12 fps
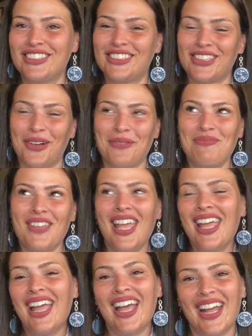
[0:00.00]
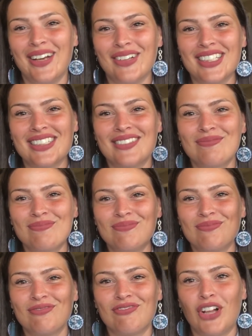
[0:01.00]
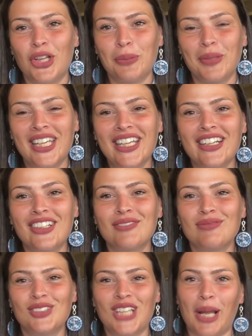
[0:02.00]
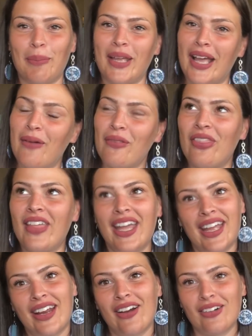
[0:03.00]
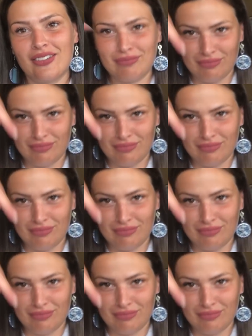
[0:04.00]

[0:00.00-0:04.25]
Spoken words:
So anyways, follow me here, check me out there,